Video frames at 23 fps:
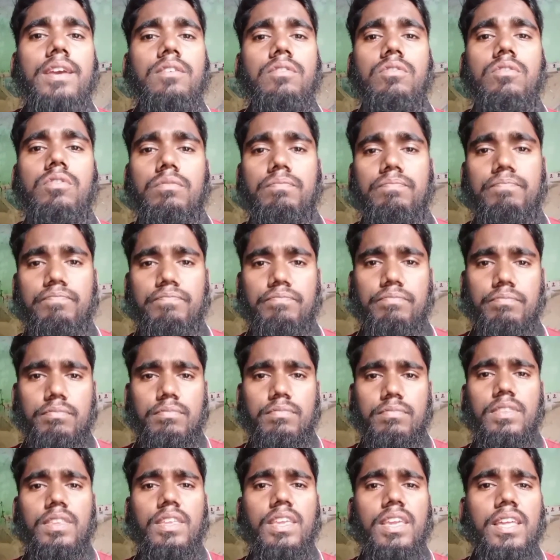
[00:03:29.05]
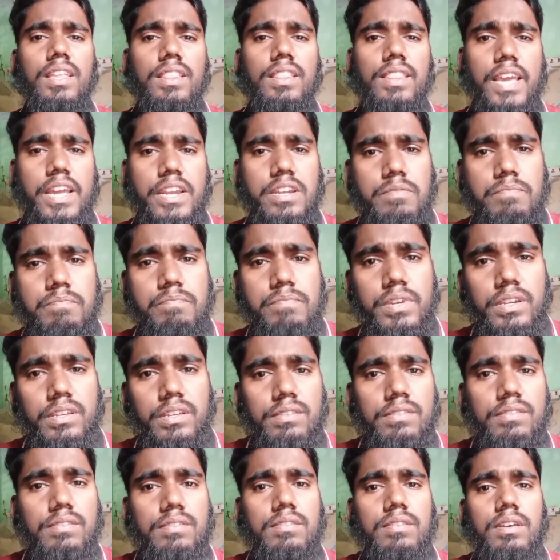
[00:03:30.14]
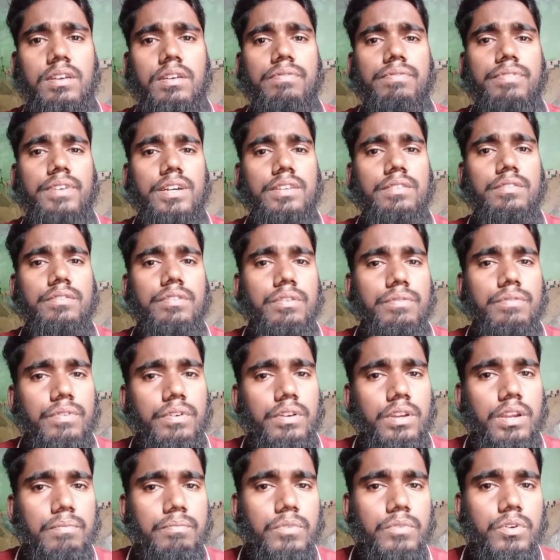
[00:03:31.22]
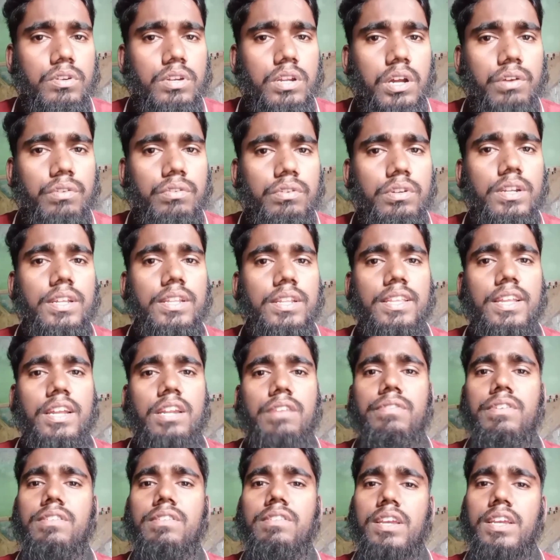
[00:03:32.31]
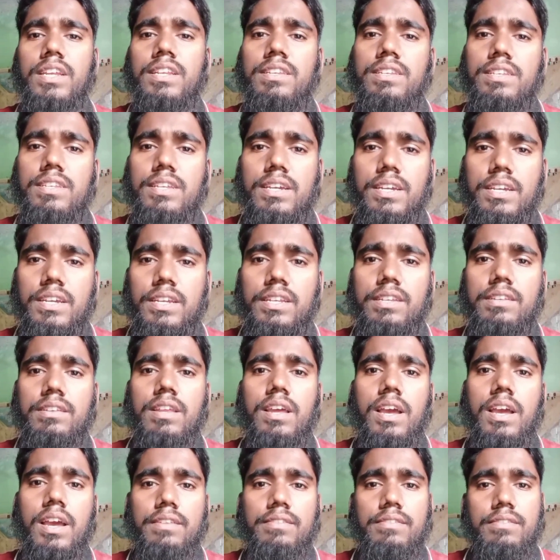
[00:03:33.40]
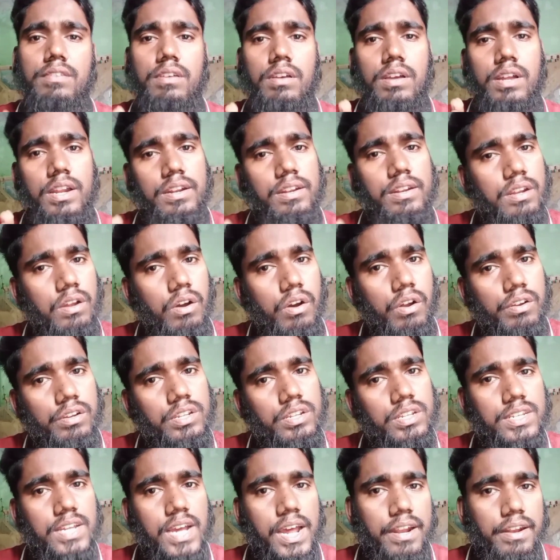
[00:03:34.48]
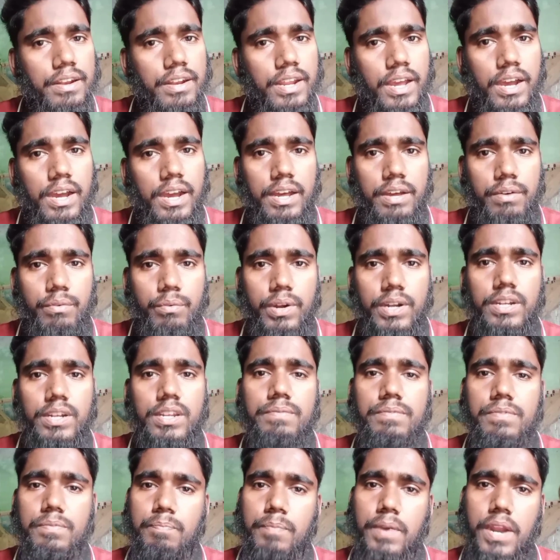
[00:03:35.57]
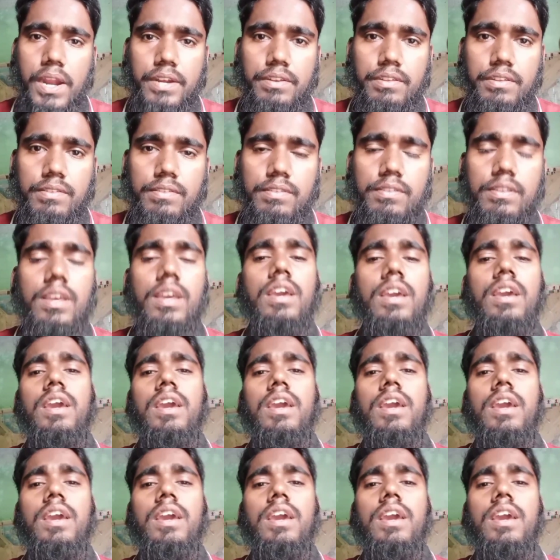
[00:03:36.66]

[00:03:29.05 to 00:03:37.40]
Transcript: So that means first of all I'm not down, that means it has already done one times practice,